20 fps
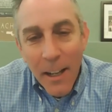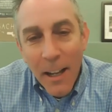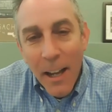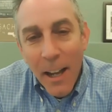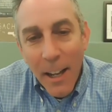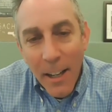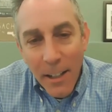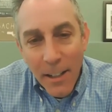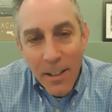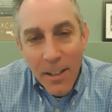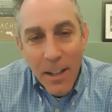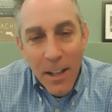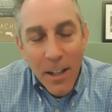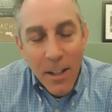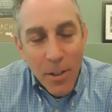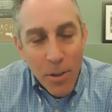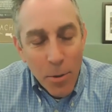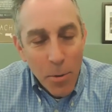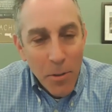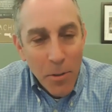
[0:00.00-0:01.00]
and
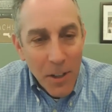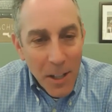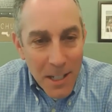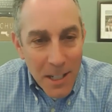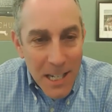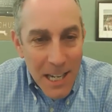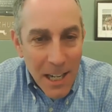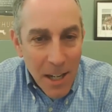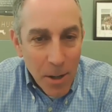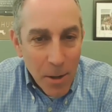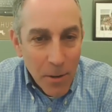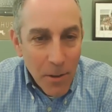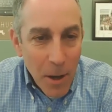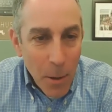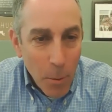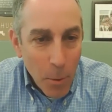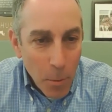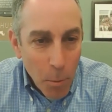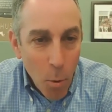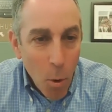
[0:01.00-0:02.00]
and do things here that
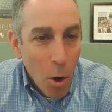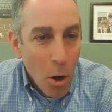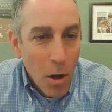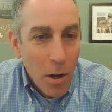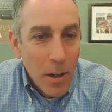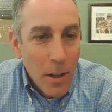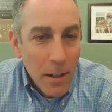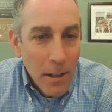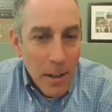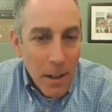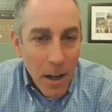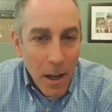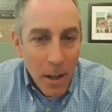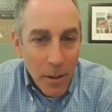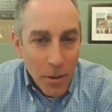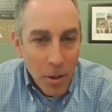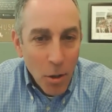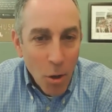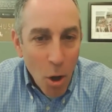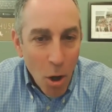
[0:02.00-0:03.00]
would work
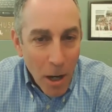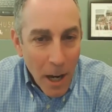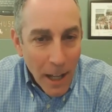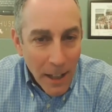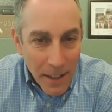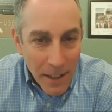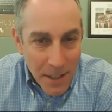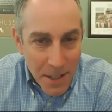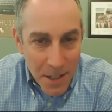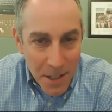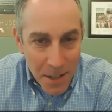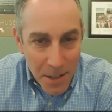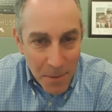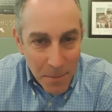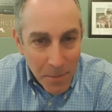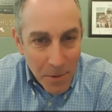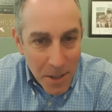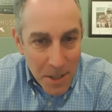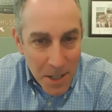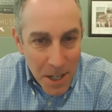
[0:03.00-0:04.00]
on the Long Island system
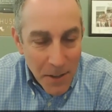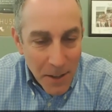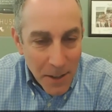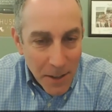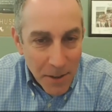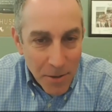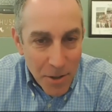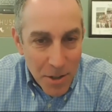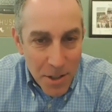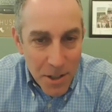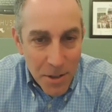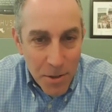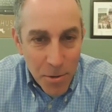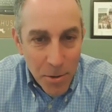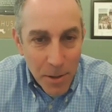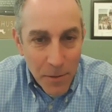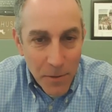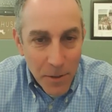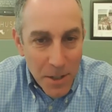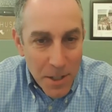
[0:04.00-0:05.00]
because I think they're just two
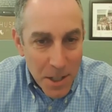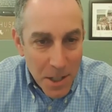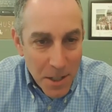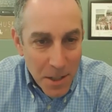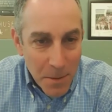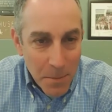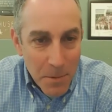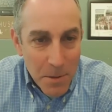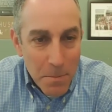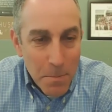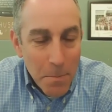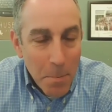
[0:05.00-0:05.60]
different systems.